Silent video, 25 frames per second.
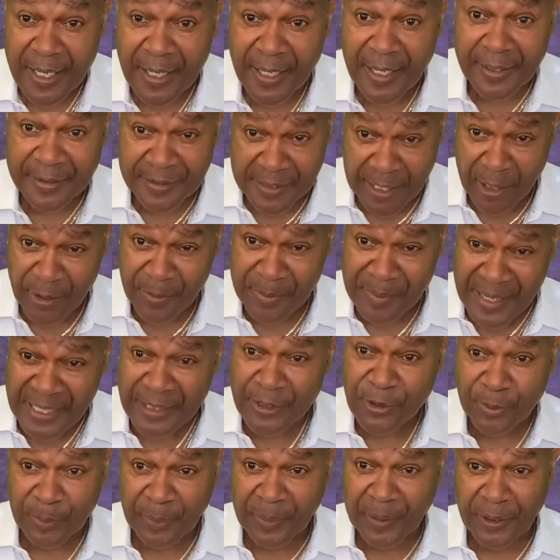and our
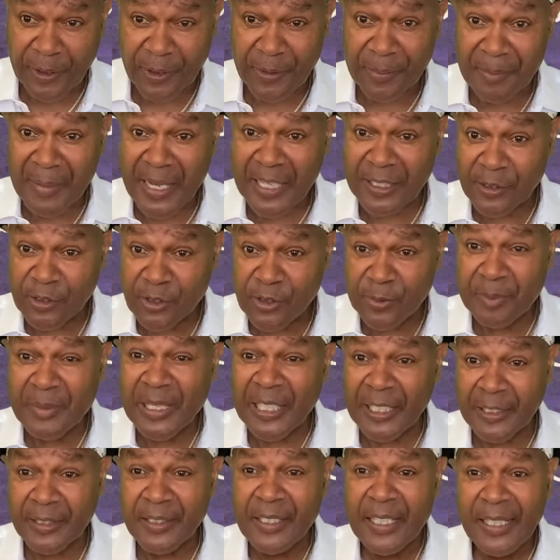bass player Mike
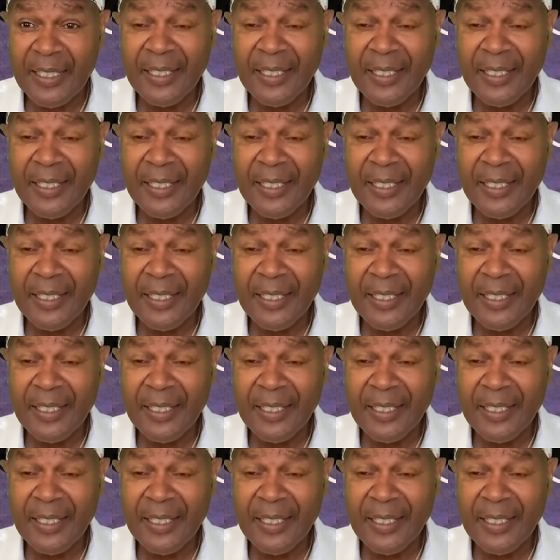Smith